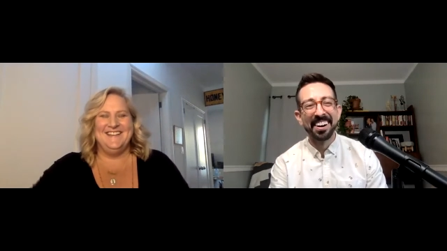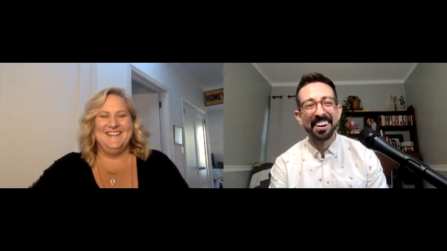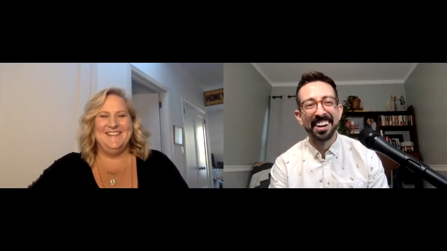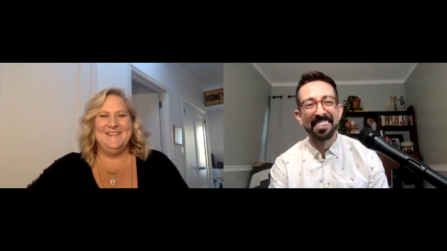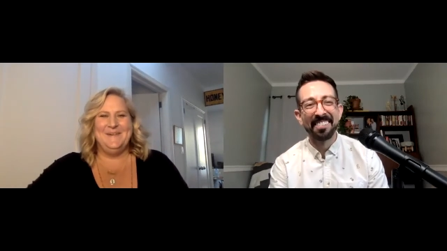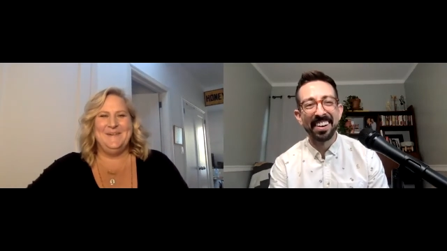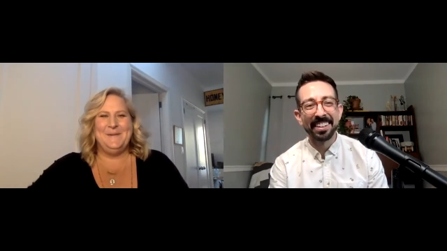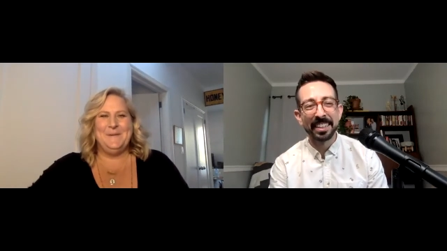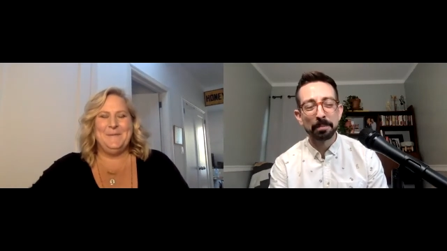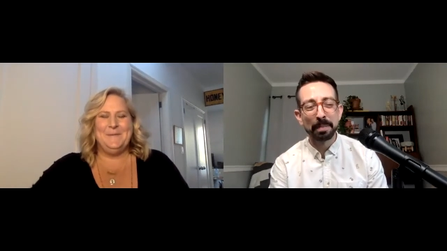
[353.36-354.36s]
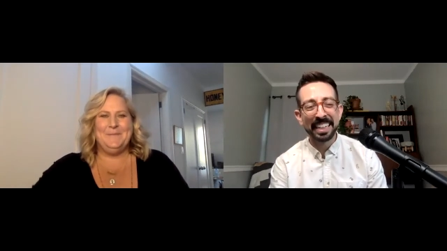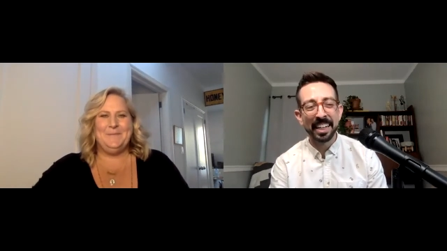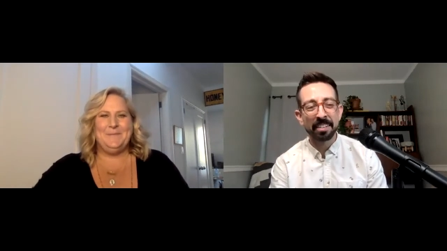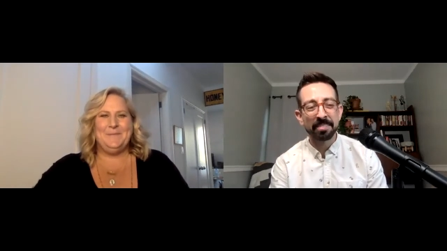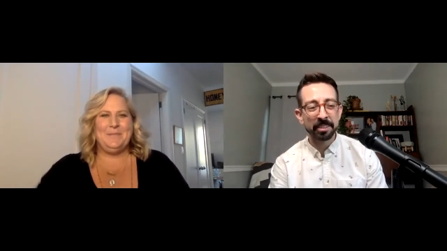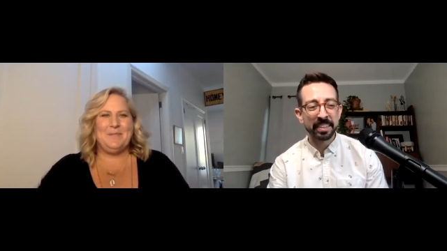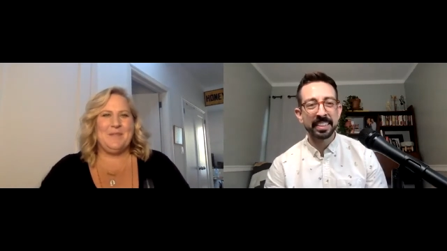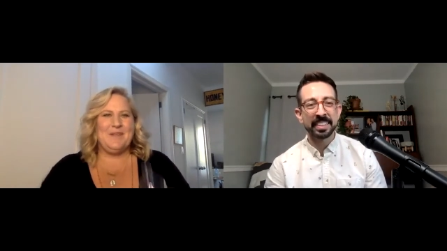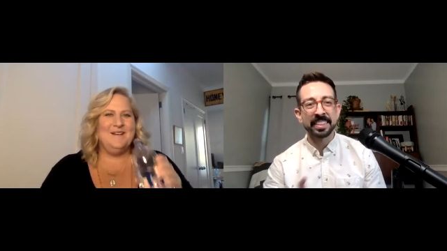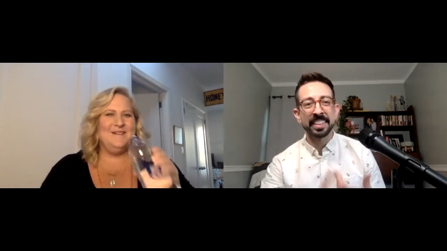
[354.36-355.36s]
Speaker 1: Well, it's paid off. You get
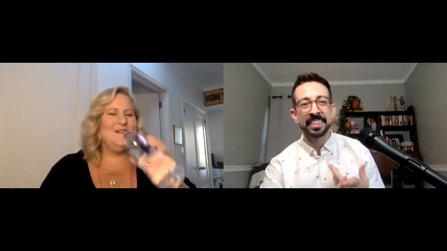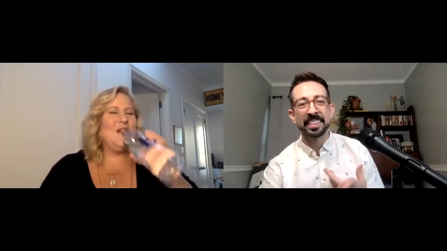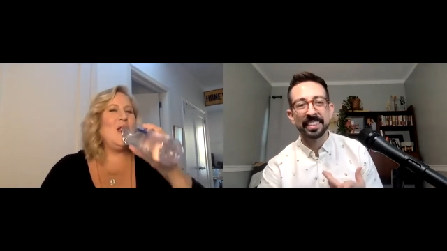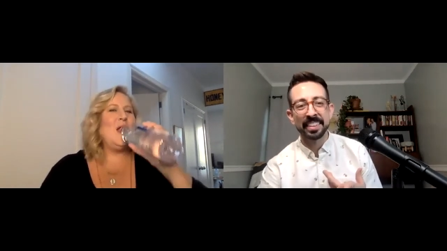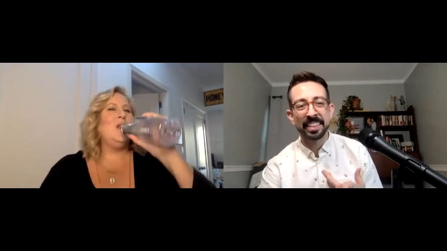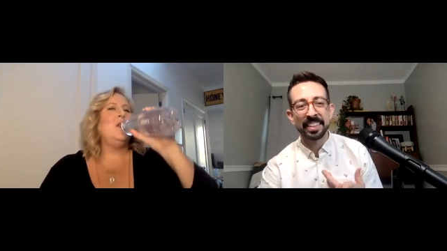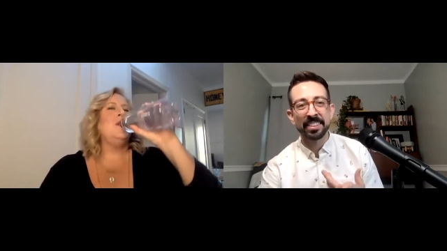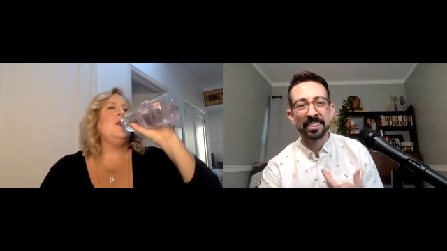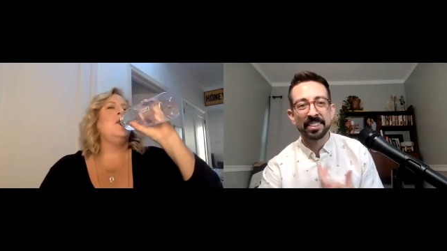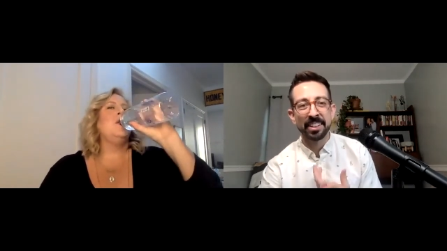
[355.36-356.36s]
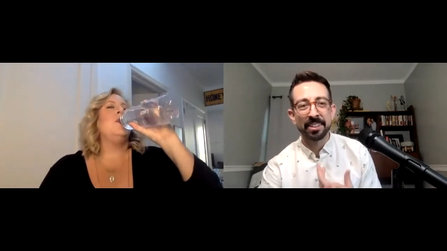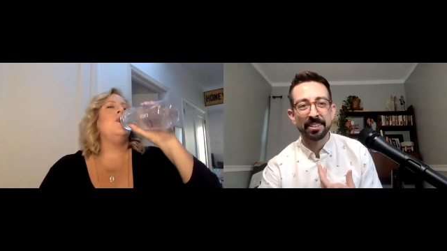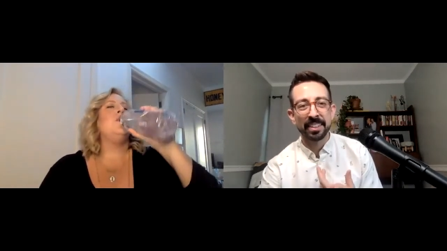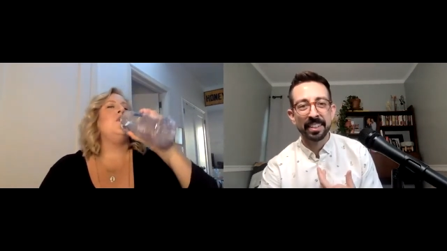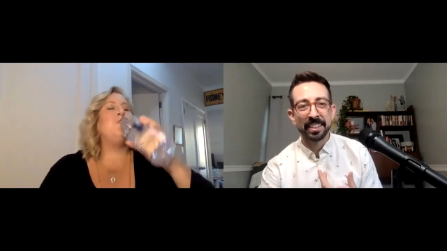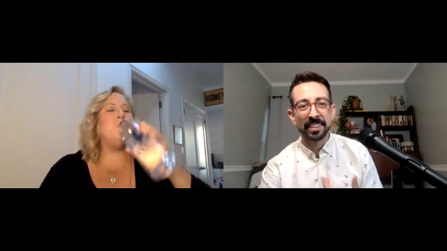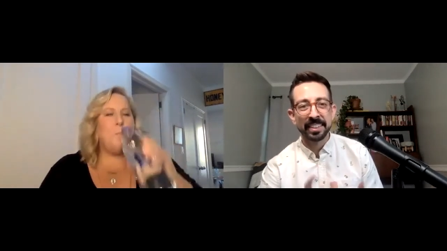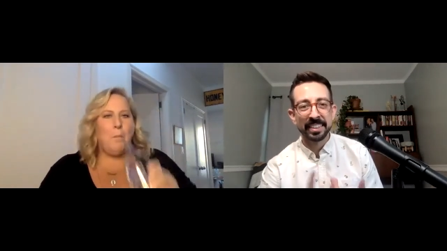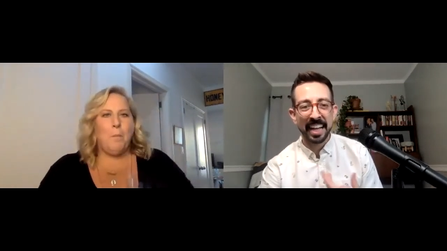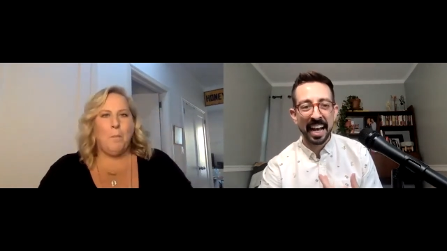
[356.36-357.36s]
to sing in the show.
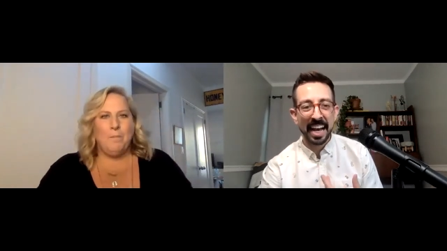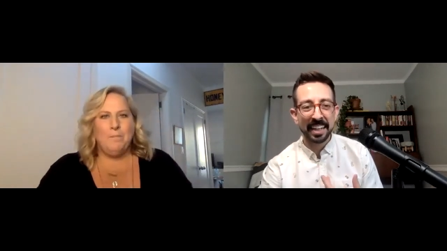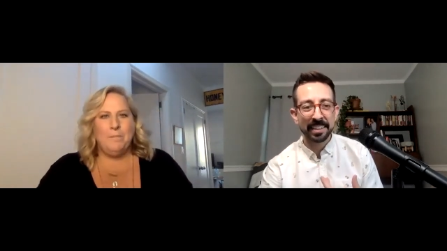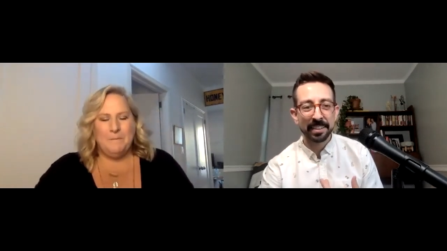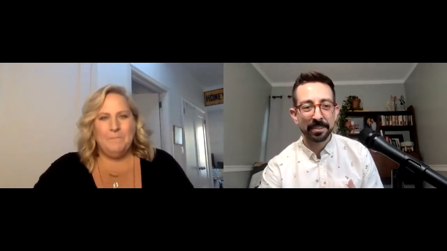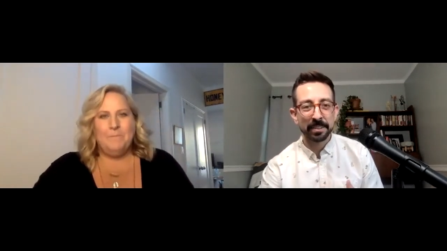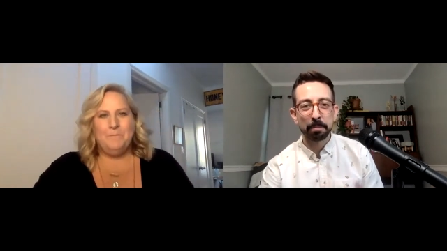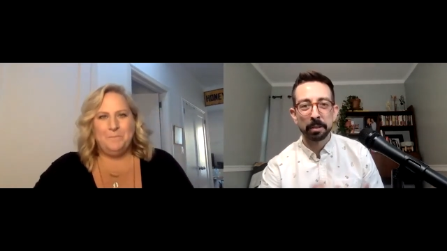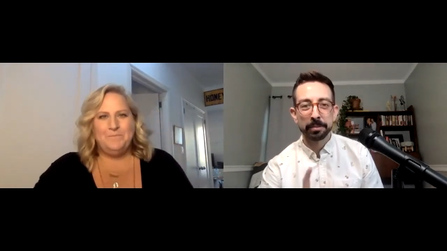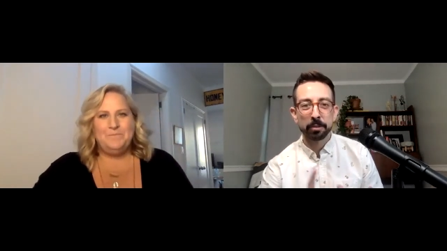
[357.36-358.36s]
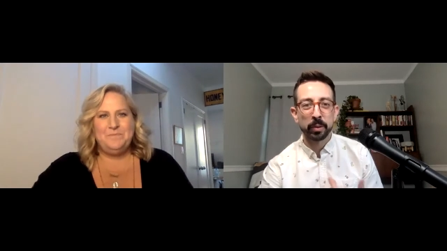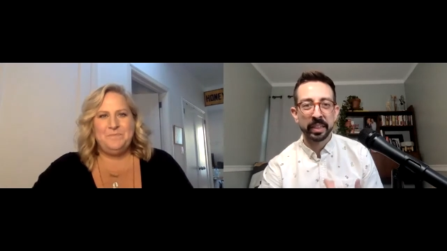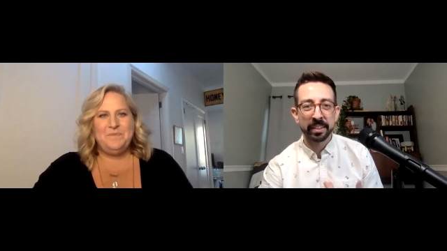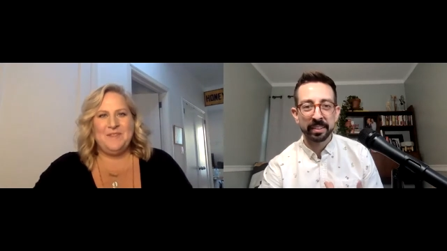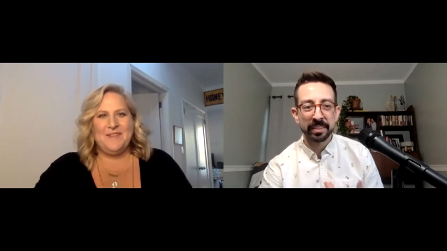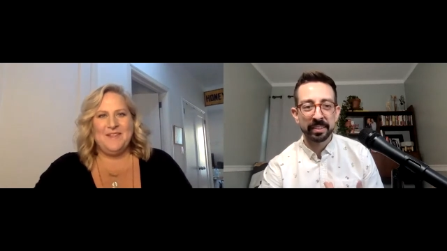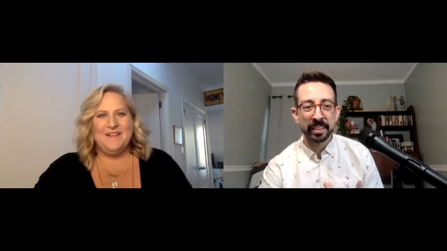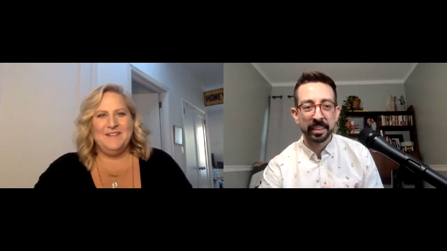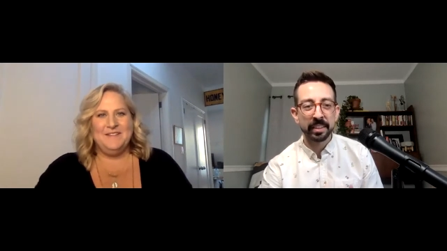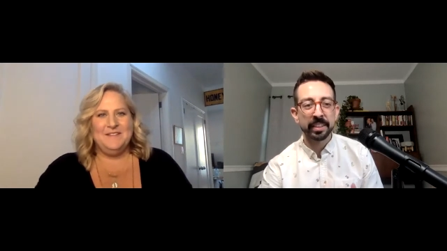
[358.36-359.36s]
You get to act. There's a bunch of
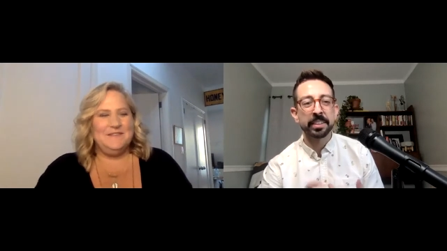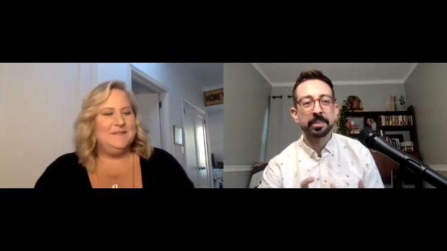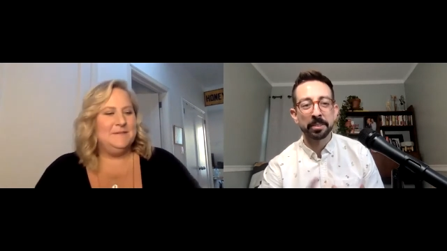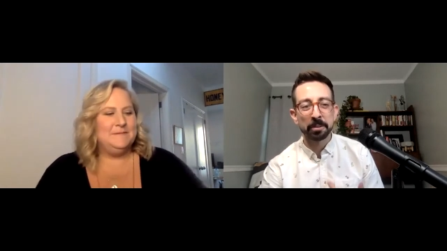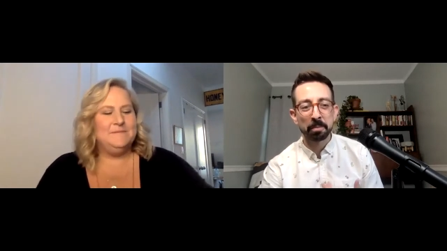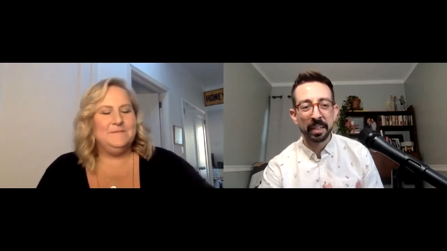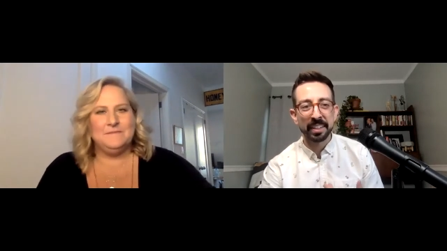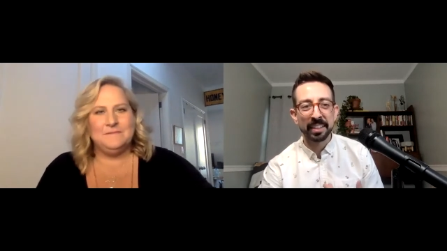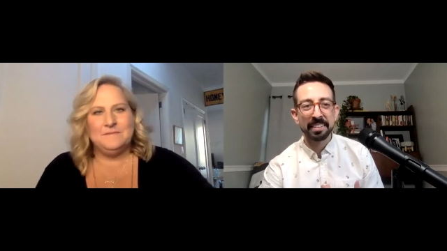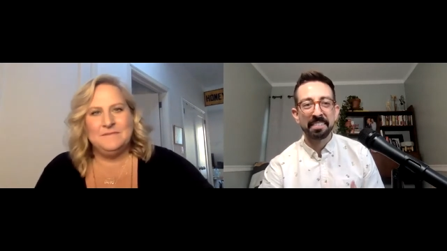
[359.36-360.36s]
queers. You get to do Zumba.